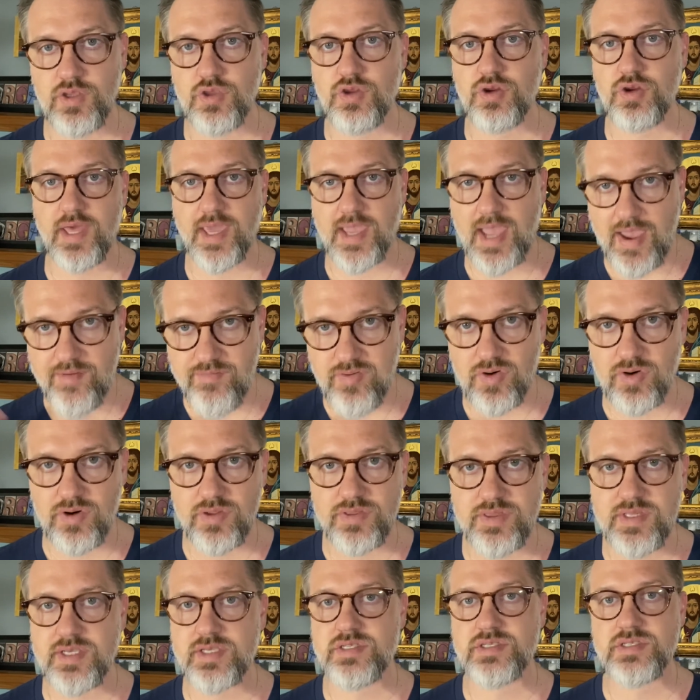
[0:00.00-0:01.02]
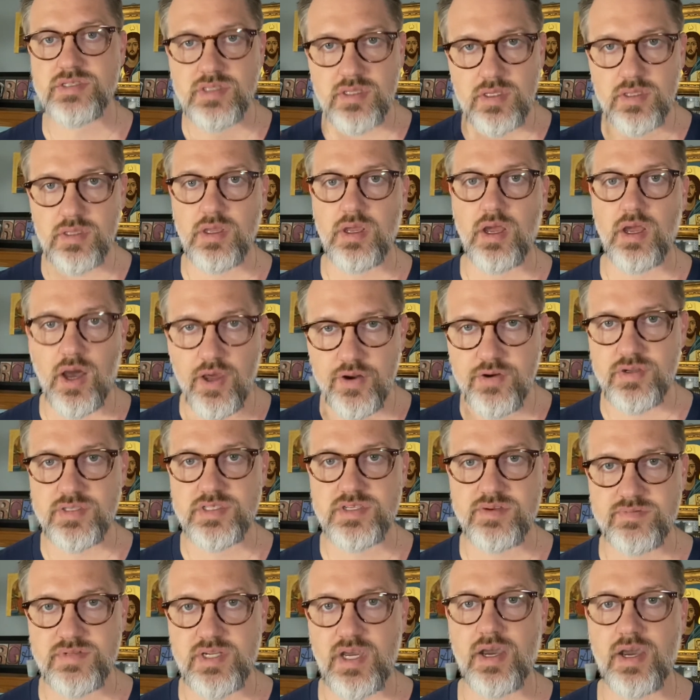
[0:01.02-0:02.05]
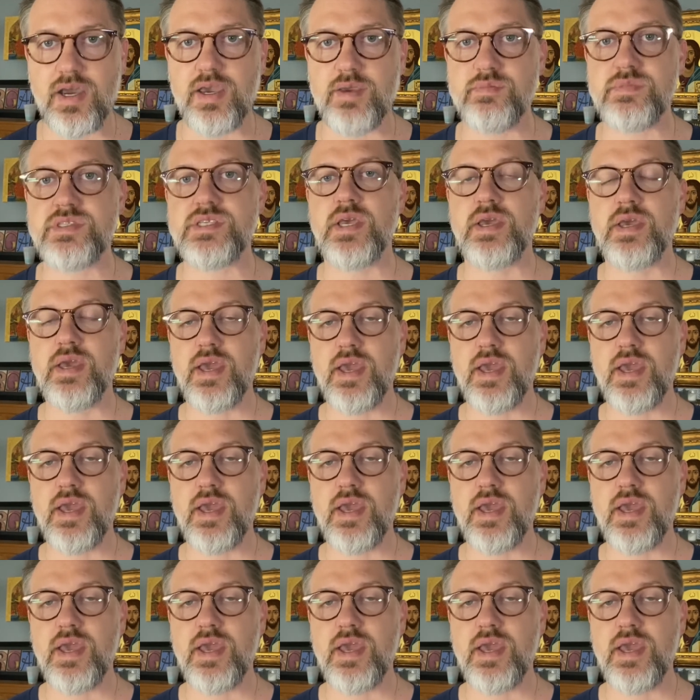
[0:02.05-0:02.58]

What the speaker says: you're like, I've heard this hundreds of times,